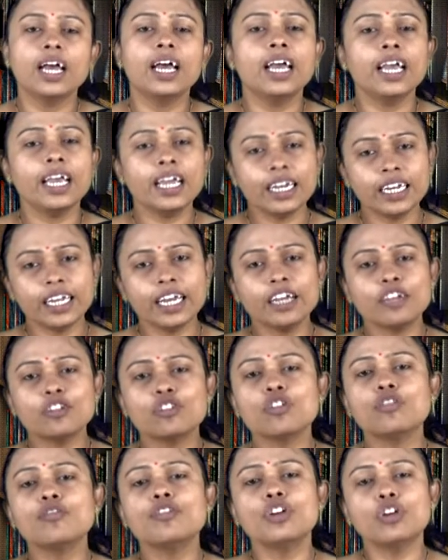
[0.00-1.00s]
In case
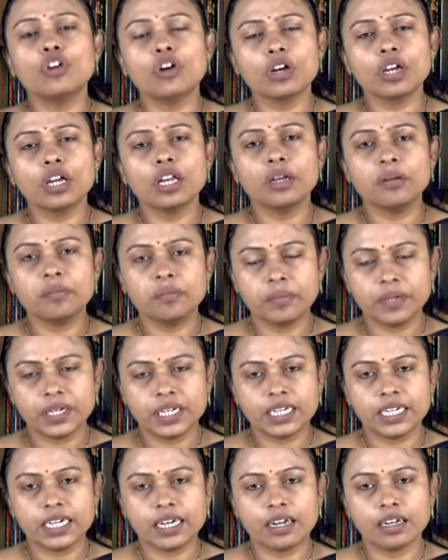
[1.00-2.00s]
of inoculum
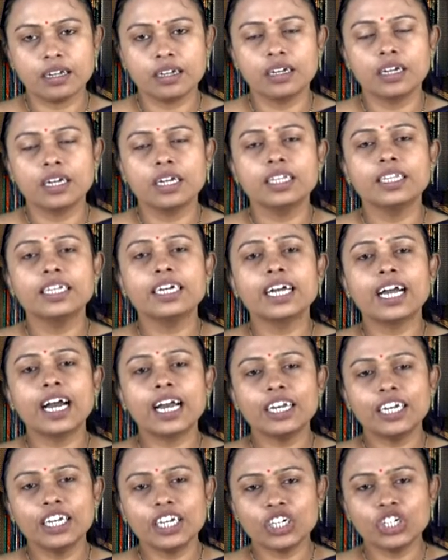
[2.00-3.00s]
media, the
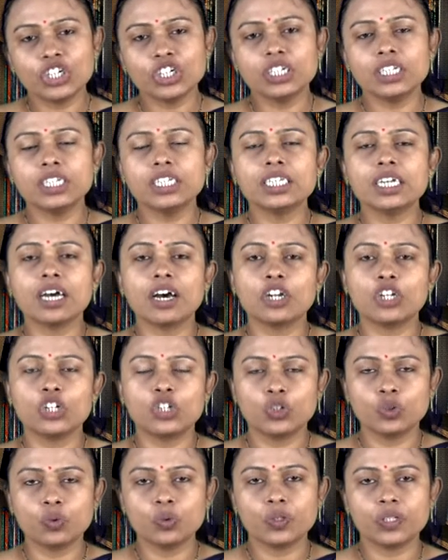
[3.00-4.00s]
conditions are
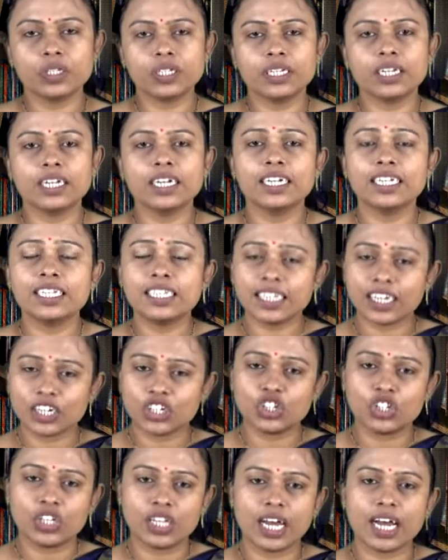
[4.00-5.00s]
chosen
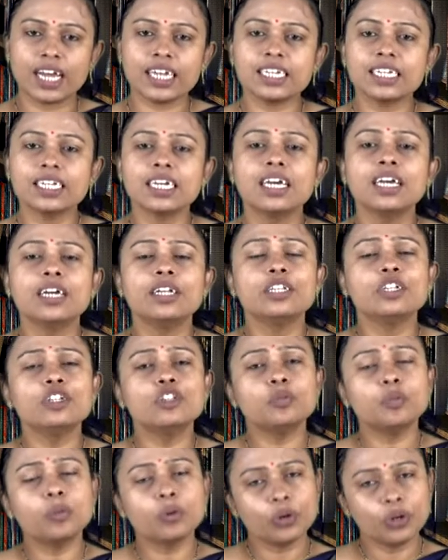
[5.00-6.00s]
such that the
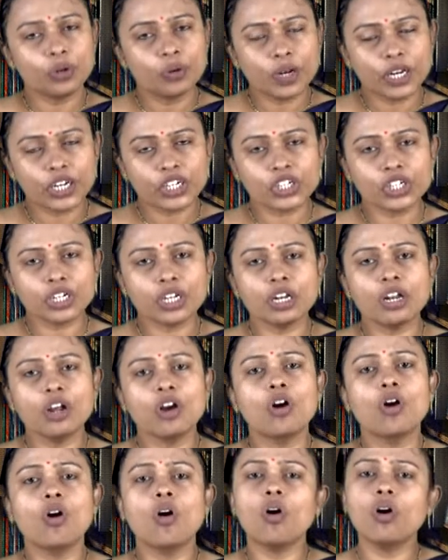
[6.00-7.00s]
sporulation
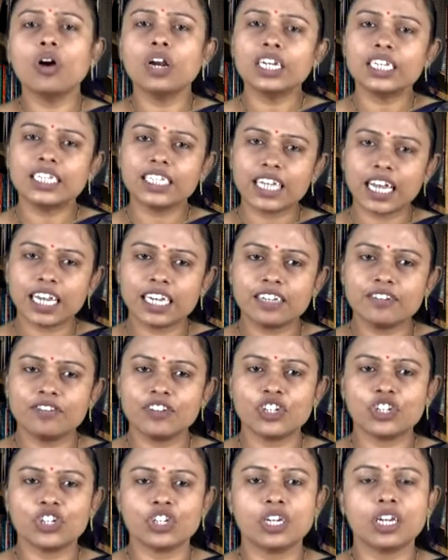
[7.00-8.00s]
or cell
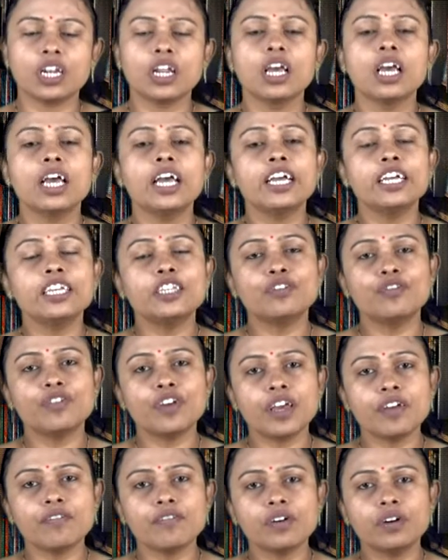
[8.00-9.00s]
division is
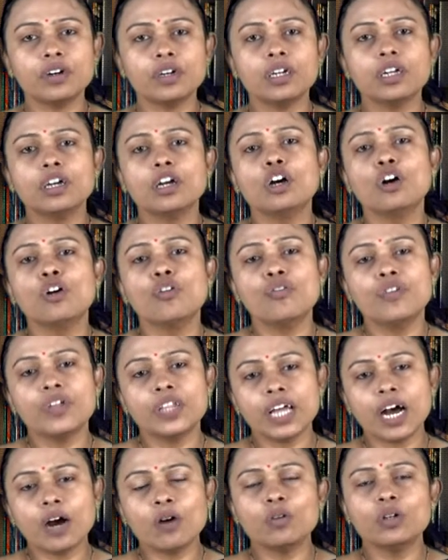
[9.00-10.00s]
favored
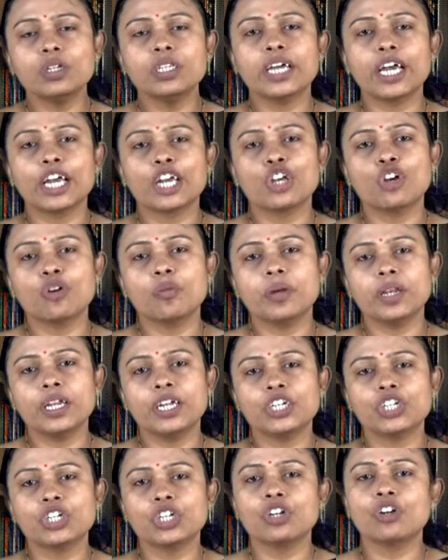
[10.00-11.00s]
without the
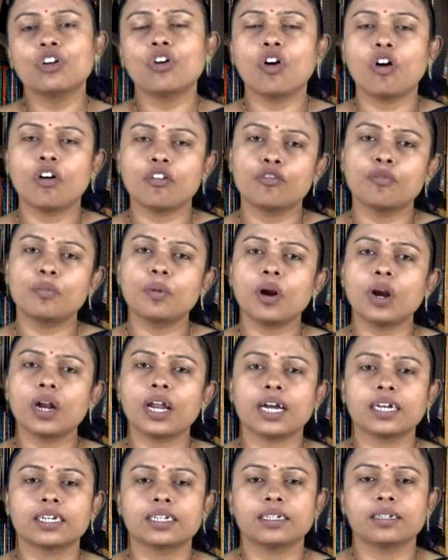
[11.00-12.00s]
accumulation of
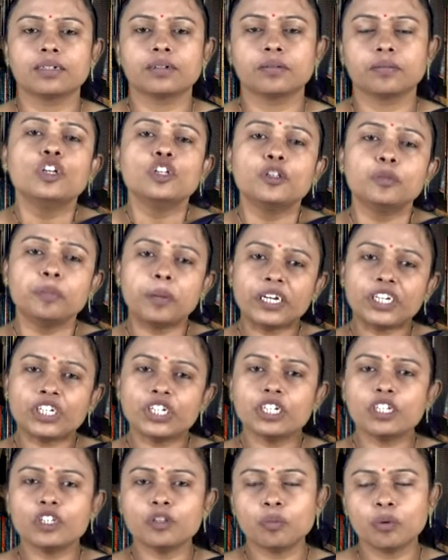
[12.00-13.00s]
product.
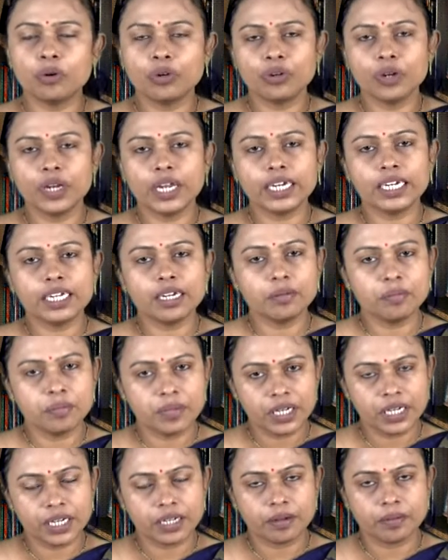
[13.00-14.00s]
Special sporulating
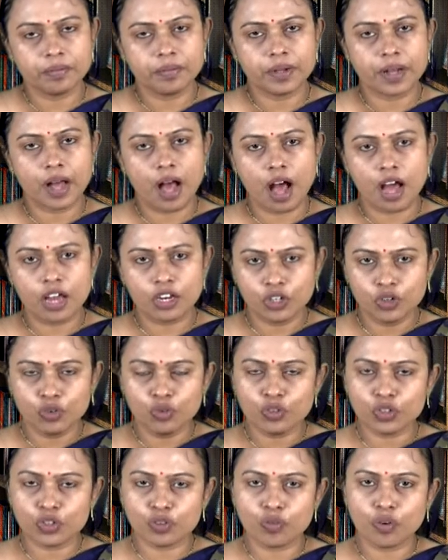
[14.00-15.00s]
medium are
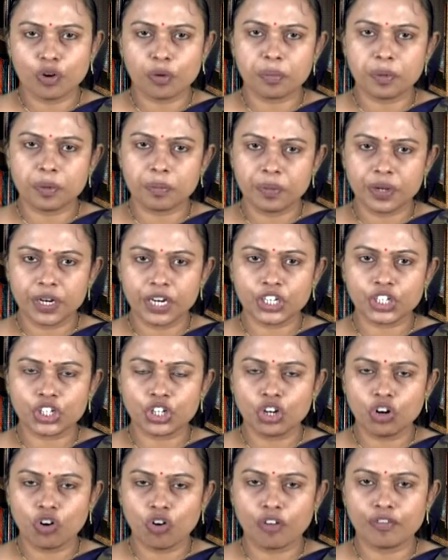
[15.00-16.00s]
used for
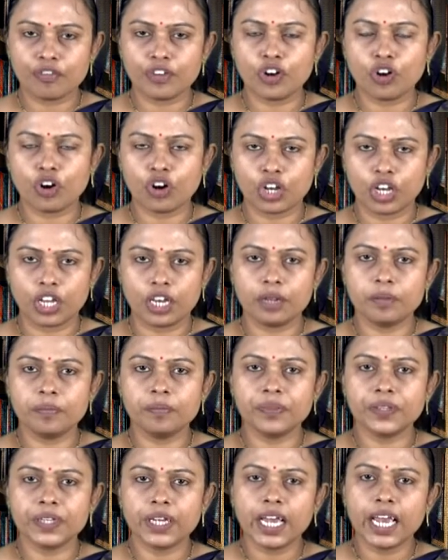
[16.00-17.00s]
preparation of inoculum
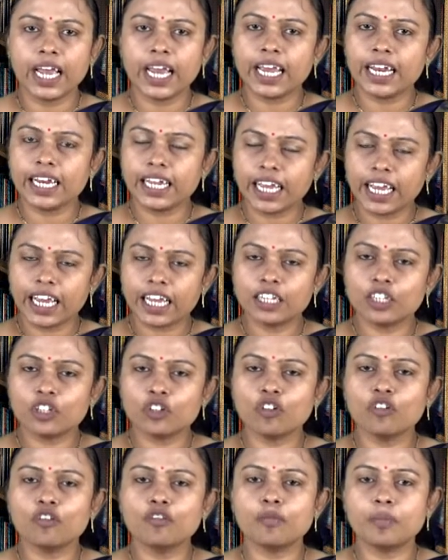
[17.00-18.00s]
in case
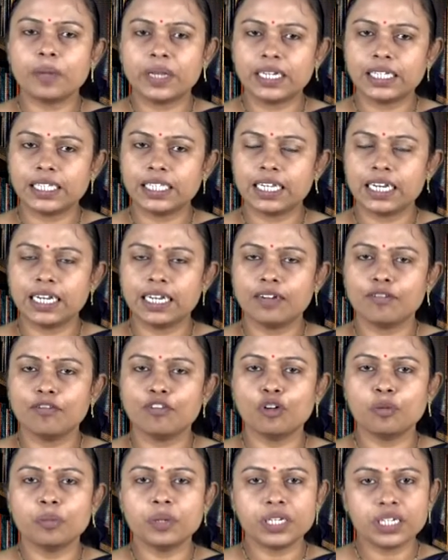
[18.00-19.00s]
of penicillin
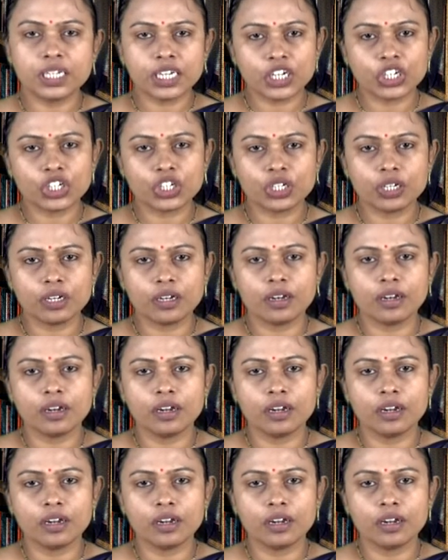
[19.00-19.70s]
fermentation.